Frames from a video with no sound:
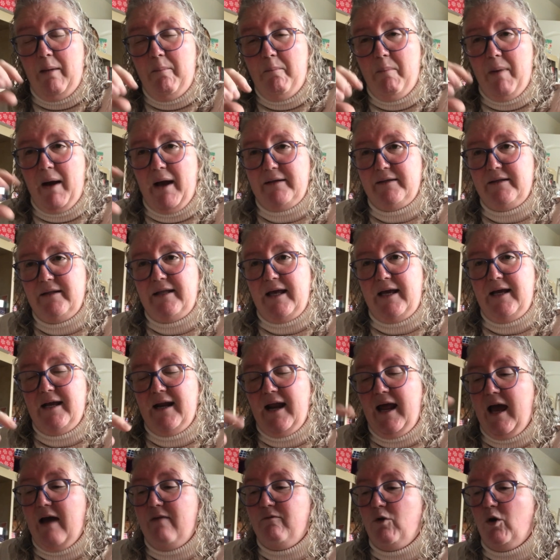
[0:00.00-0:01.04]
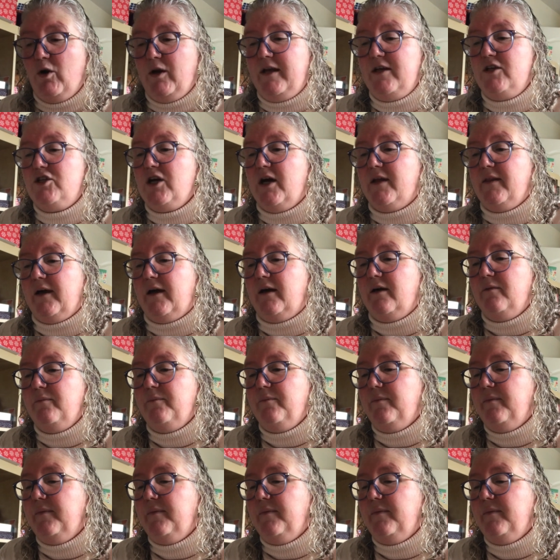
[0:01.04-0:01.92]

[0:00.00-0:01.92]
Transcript: impact that they can have on each other.